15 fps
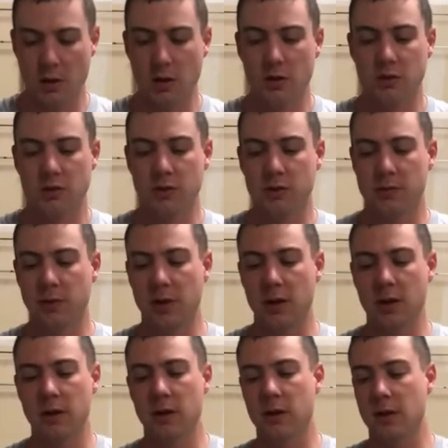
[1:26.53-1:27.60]
So this right
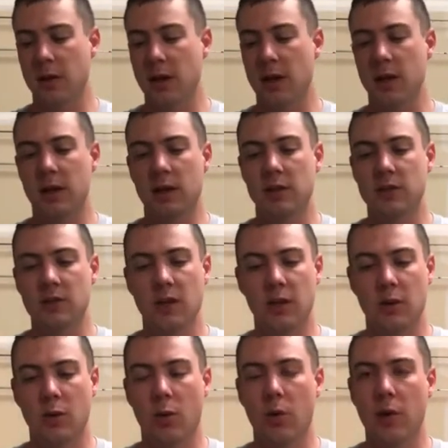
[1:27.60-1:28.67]
here, it has a
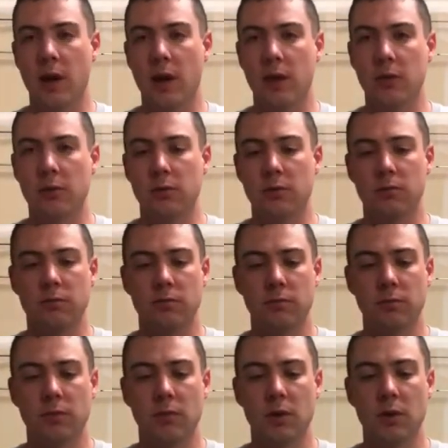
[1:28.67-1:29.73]
cork handle,
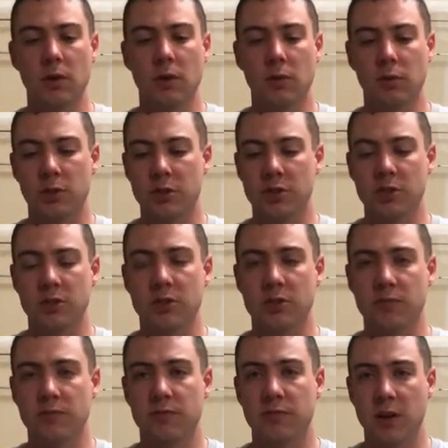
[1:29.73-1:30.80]
which is
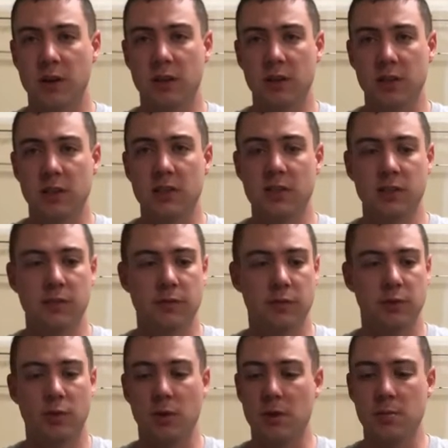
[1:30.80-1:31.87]
fairly decent for
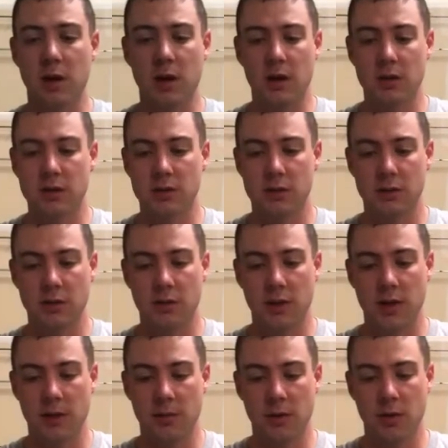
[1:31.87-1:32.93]
twenty bucks. You
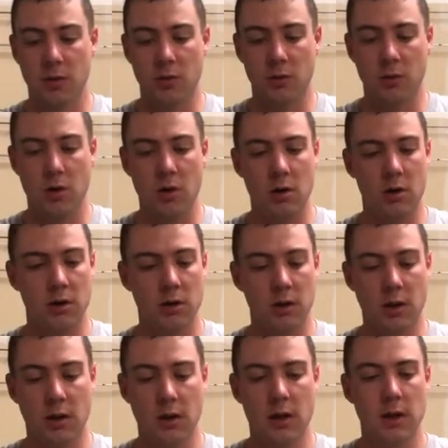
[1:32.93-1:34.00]
can't really go wrong.
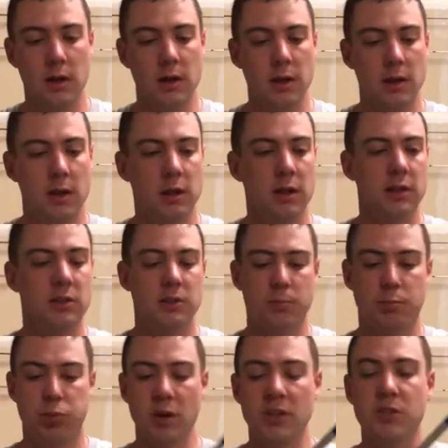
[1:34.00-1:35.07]
It's
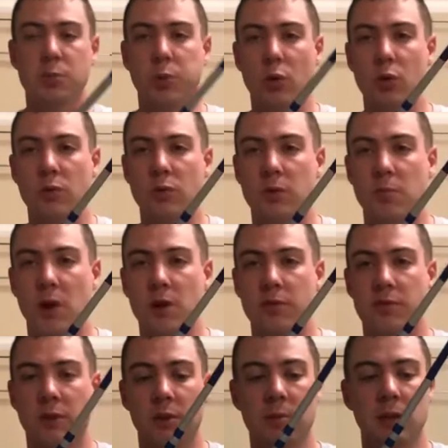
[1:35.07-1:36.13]
pre-spooled with
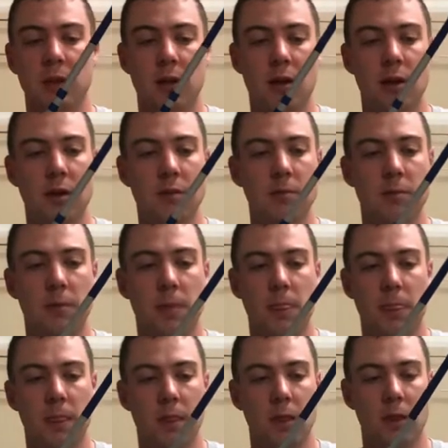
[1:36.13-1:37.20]
monofilament line.
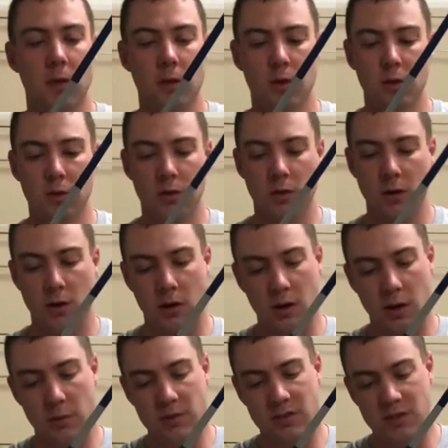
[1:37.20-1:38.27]
Uh,
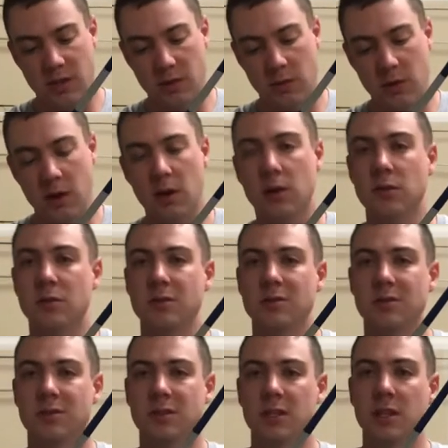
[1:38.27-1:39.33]
I would say around
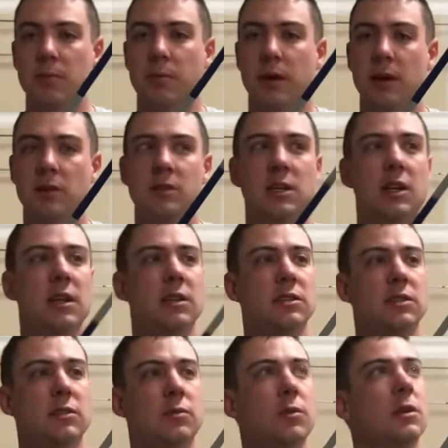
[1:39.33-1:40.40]
ten pound test
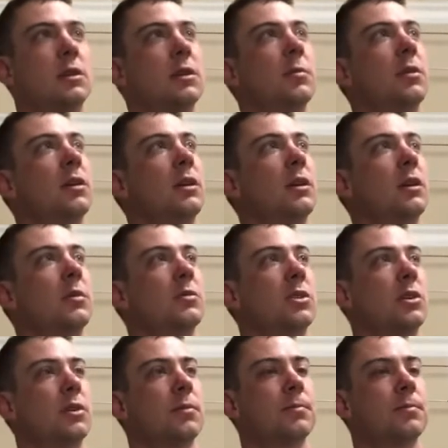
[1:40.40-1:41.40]
is what typically comes on.